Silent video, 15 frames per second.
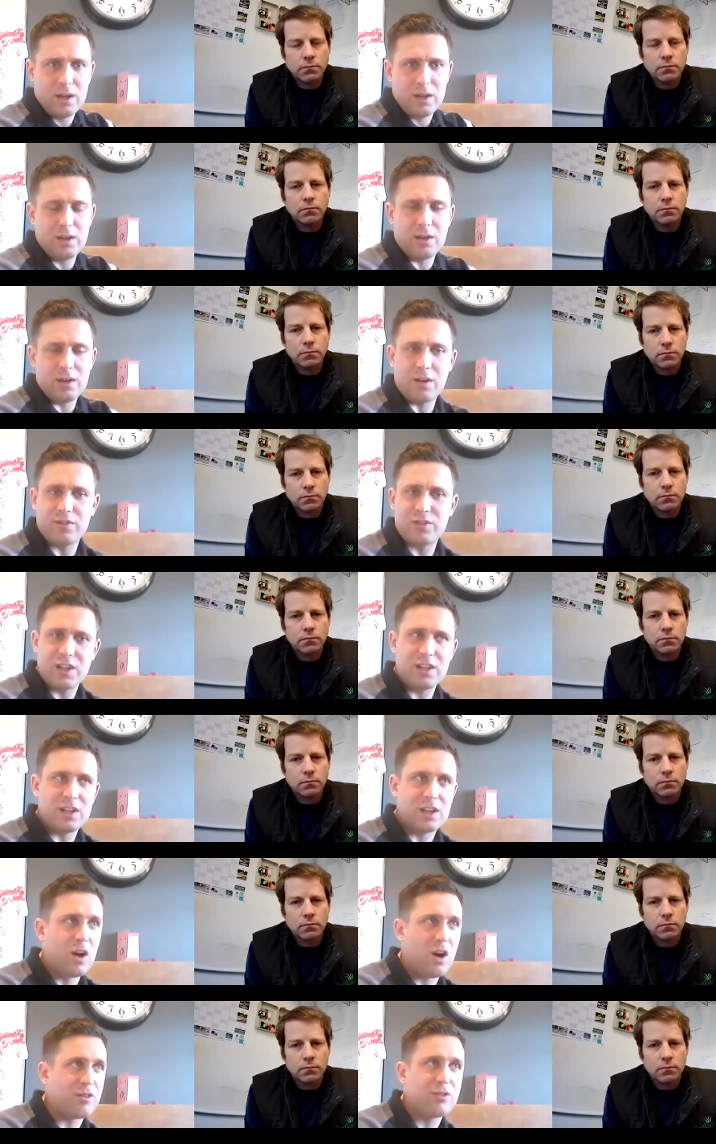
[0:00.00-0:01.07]
Speaker 1: You know, I've seen
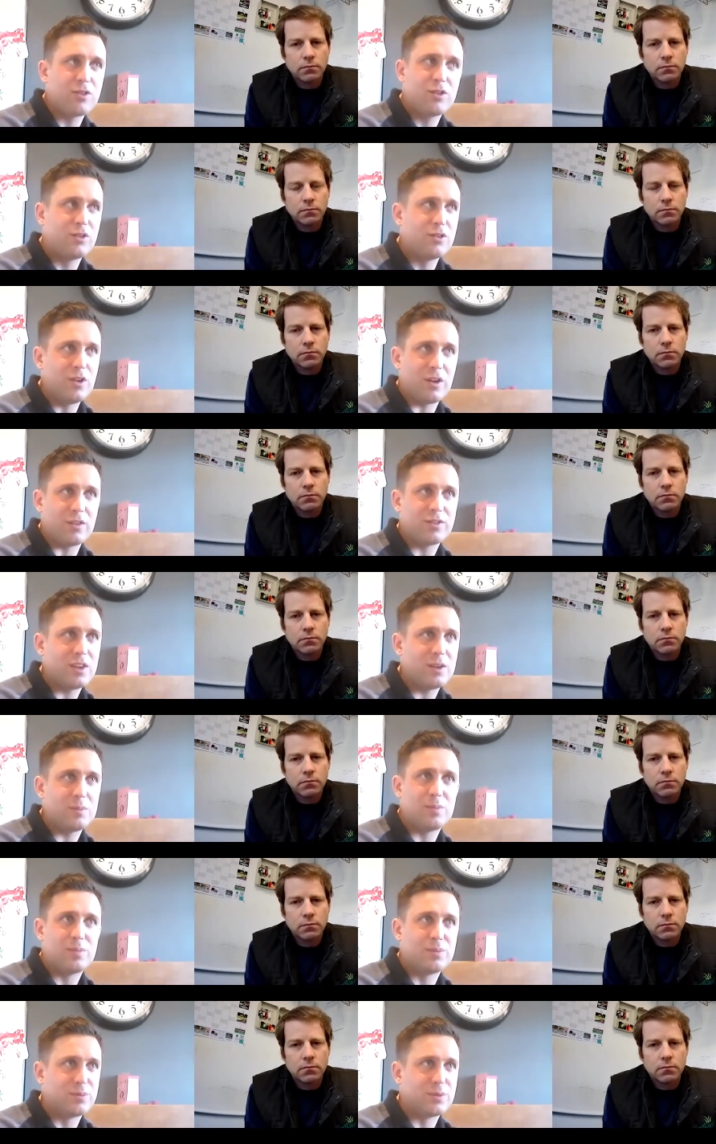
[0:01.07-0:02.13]
a lot of I've
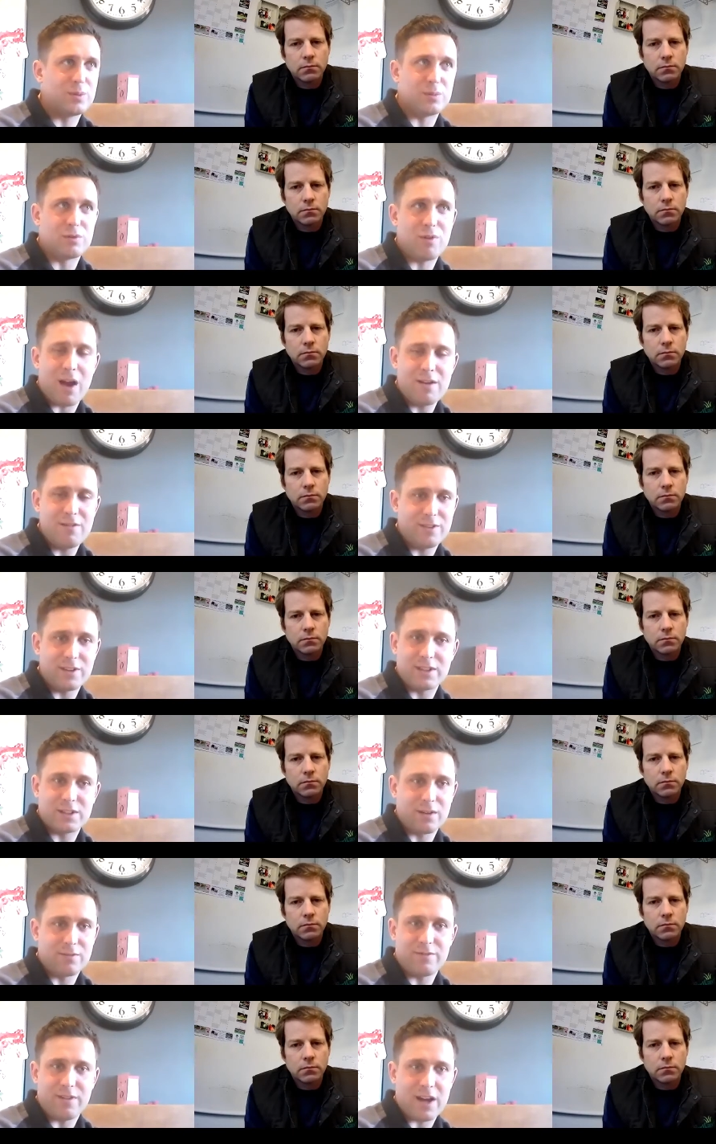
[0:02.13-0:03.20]
seen some great
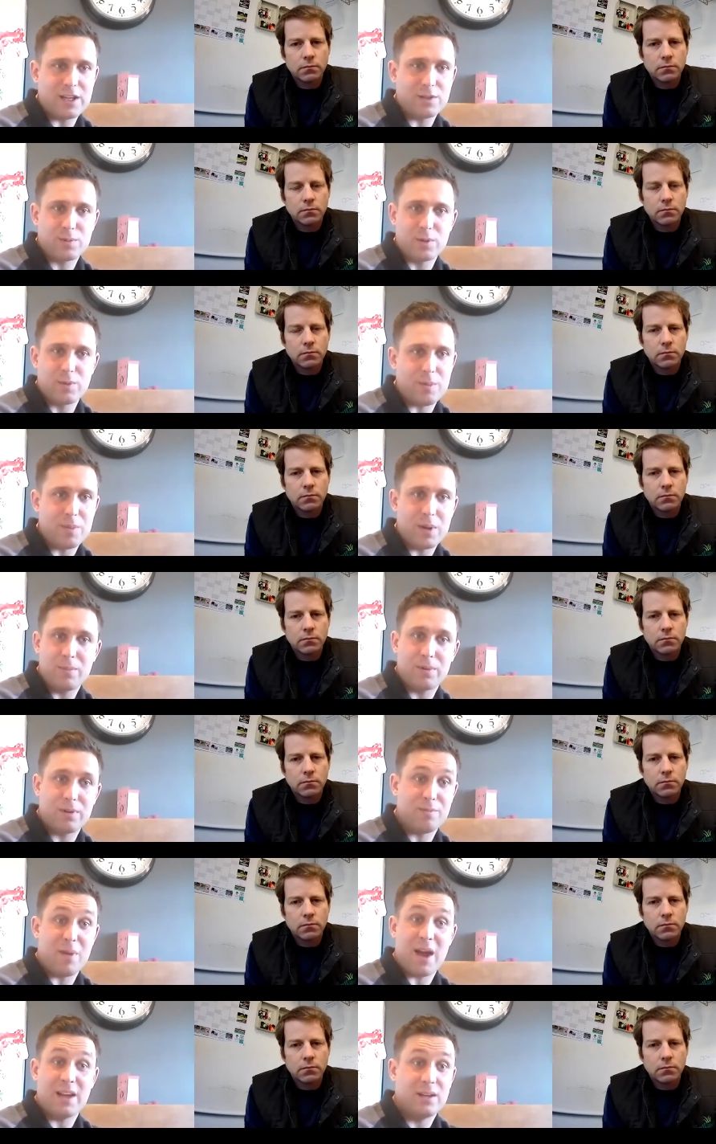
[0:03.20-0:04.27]
things on Facebook where people
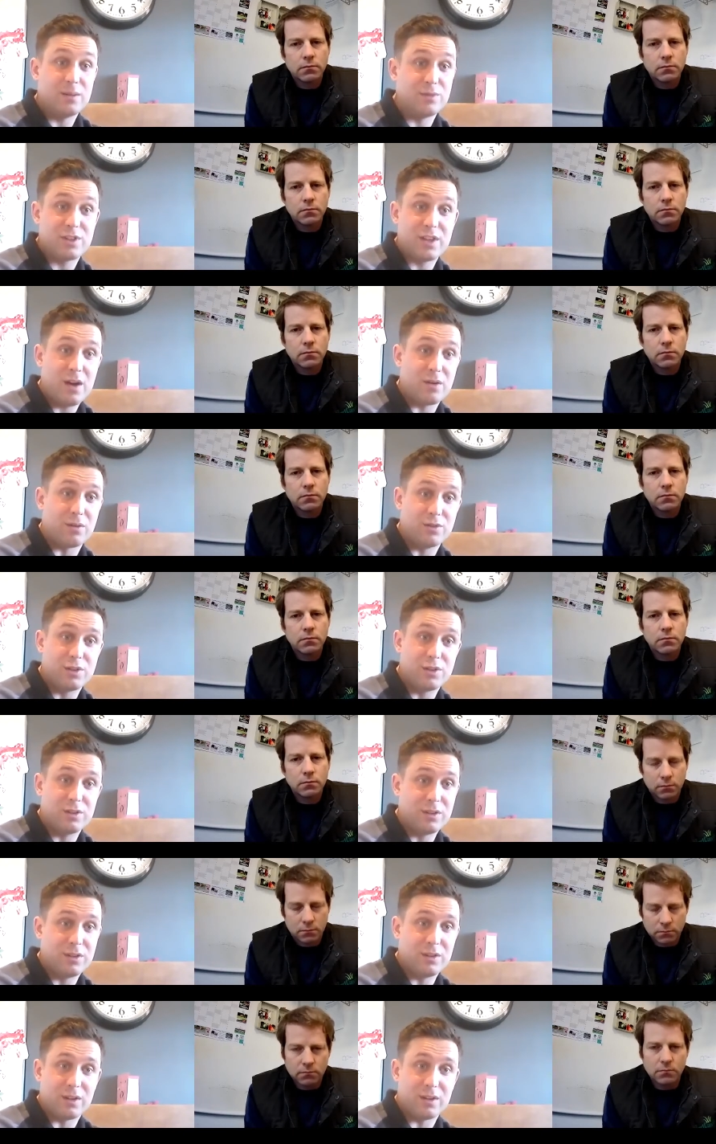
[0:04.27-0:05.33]
have made themselves,
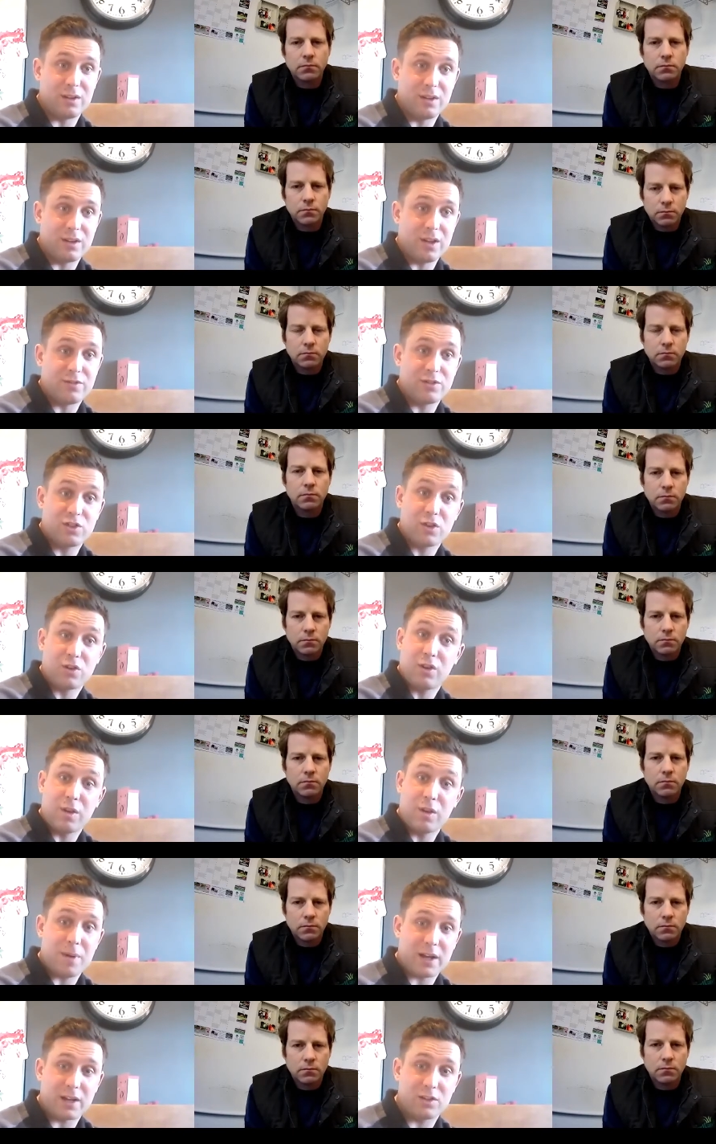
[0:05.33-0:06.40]
you, know, that stuck on
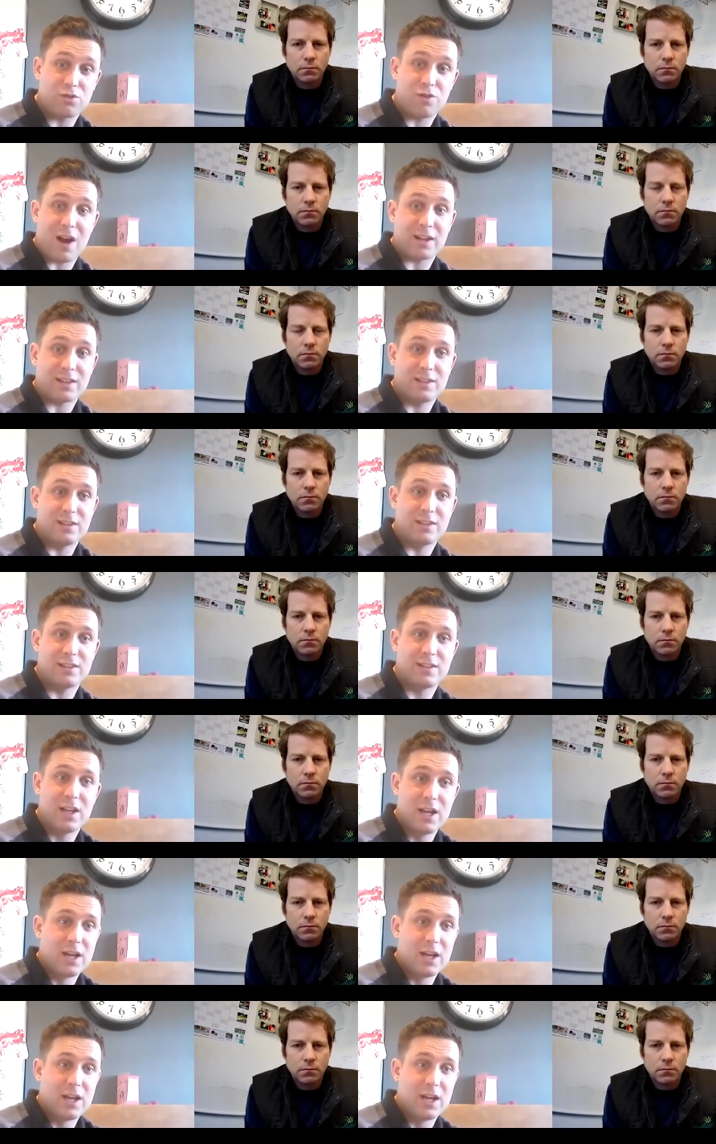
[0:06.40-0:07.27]
the back of tractors,